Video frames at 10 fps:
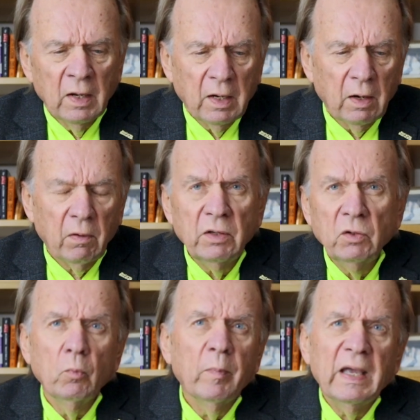Kerry,
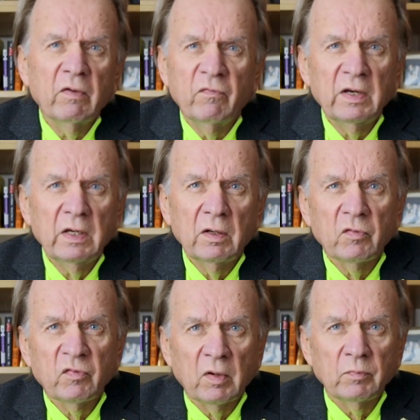you made a
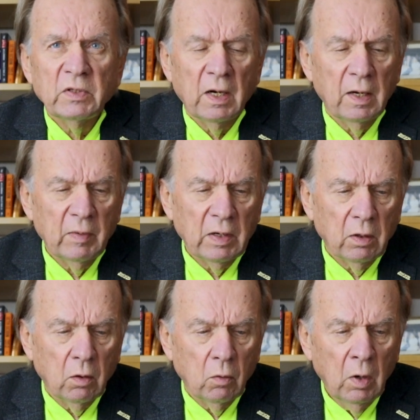video some time
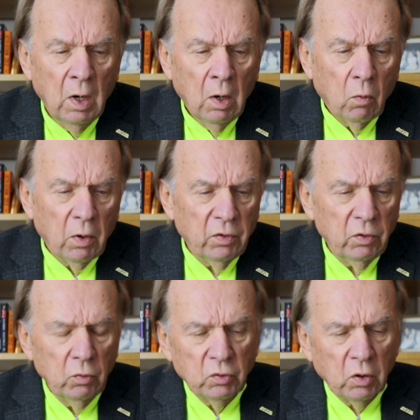ago where
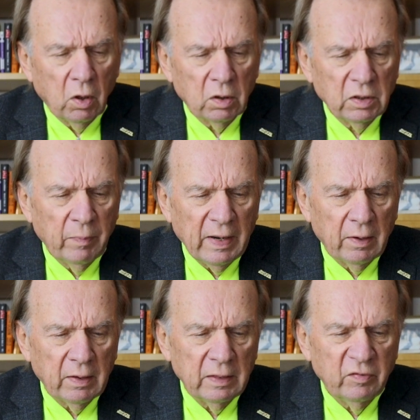you talked
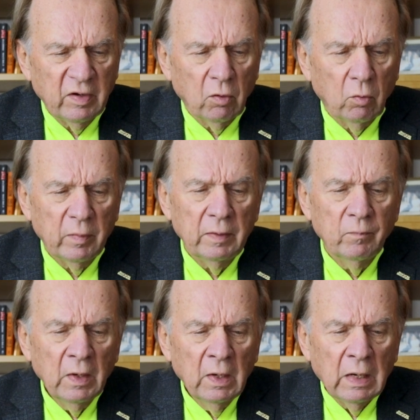about a gentleman